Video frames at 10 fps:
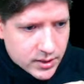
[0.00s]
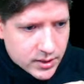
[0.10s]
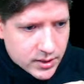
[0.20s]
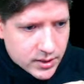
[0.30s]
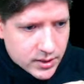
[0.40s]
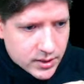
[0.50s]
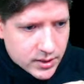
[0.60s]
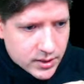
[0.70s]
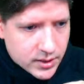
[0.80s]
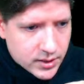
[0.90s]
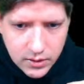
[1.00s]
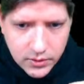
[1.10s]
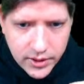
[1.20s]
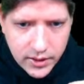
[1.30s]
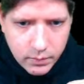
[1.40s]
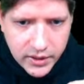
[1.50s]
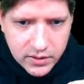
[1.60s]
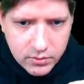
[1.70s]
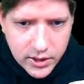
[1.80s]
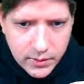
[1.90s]
Great. So now back to
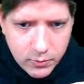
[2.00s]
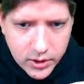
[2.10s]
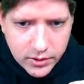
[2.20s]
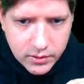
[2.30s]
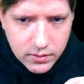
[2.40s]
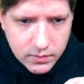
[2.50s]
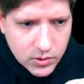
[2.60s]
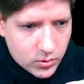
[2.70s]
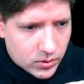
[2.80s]
game 1. Cool.